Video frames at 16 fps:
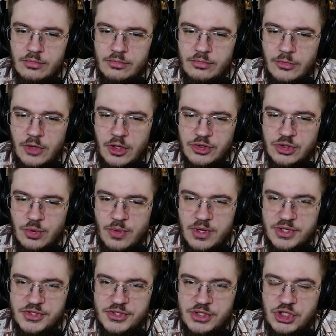And so
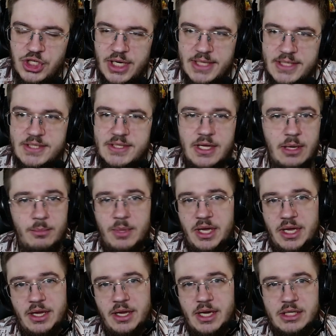there's a chance they
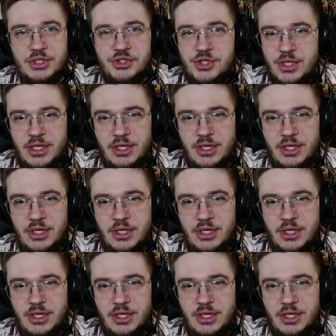may actually